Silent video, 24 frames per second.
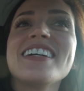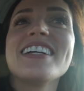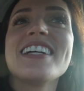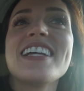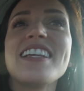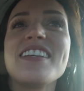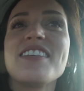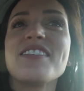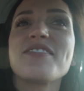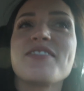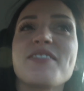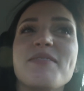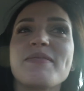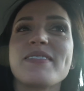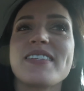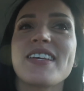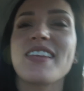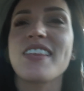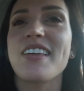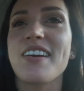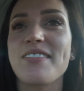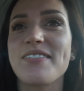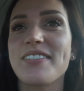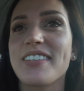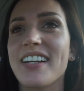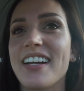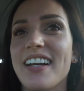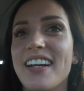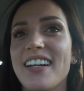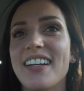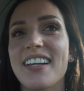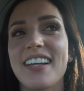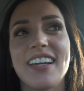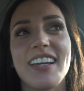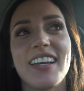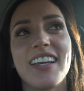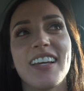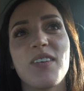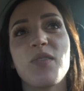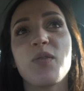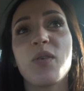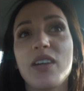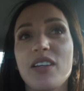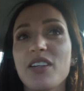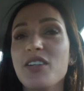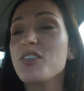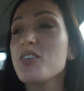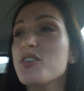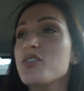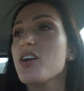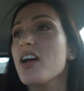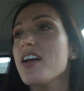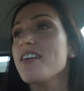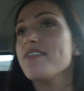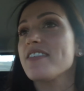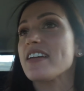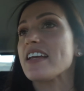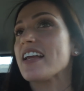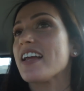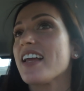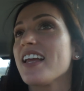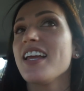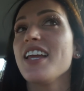and you're from South Africa while you're driving.